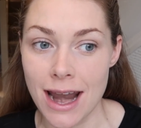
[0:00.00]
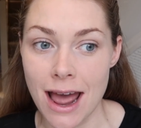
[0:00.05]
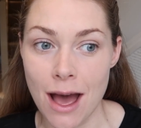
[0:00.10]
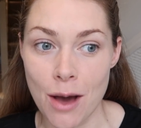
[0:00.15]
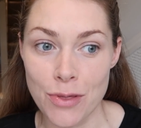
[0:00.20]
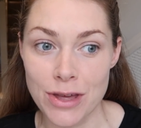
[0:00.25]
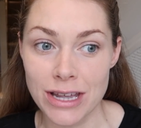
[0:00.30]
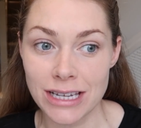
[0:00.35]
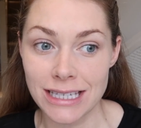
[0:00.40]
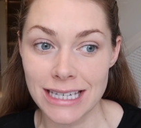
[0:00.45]

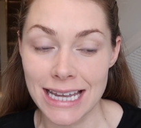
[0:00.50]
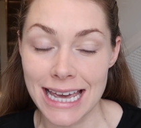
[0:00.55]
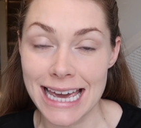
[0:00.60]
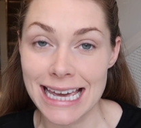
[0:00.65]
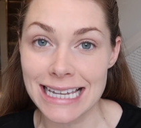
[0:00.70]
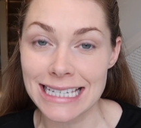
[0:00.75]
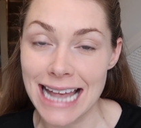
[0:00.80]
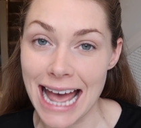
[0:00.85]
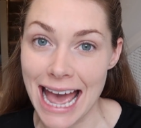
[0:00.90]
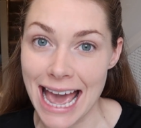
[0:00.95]
Now this
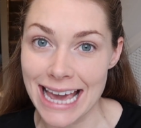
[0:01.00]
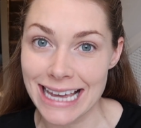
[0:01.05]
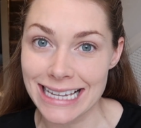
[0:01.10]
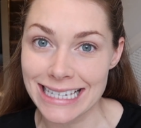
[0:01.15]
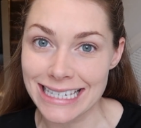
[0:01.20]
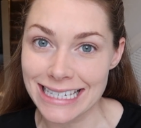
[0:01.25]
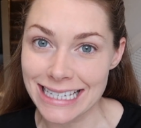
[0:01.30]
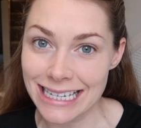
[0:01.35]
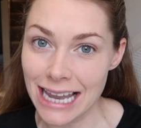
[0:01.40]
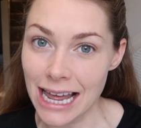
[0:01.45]
is a
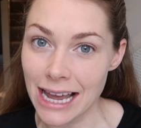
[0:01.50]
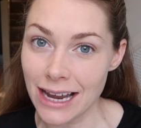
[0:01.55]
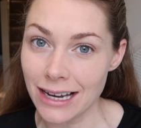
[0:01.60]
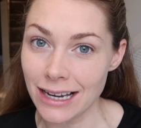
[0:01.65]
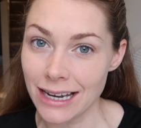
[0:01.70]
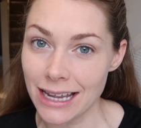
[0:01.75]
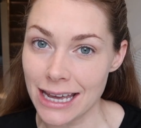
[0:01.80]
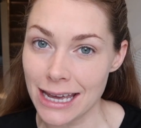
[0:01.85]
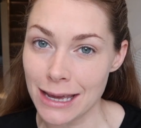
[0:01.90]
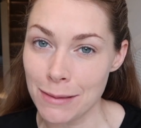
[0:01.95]

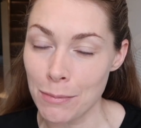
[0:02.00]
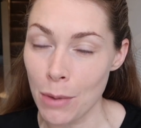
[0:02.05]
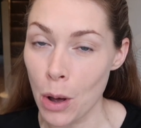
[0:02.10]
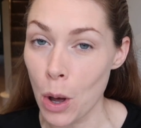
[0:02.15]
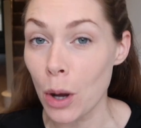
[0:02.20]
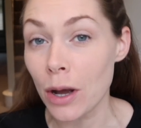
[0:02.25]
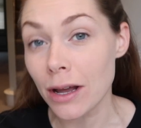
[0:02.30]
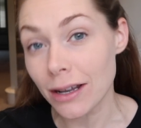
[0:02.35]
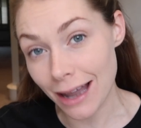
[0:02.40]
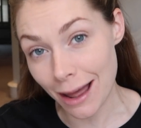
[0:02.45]
slightly
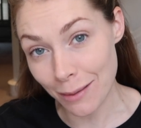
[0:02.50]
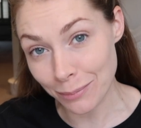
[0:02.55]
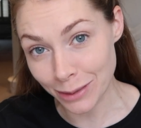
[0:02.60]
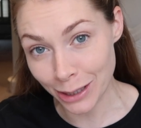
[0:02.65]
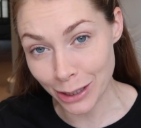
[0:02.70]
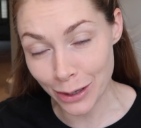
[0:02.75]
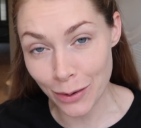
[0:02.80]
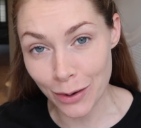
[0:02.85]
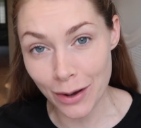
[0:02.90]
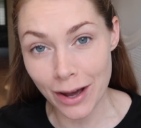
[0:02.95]
more glam
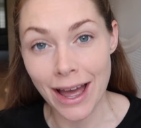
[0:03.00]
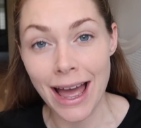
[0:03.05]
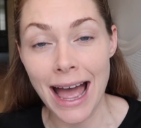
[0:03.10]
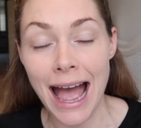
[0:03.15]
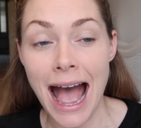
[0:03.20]
look.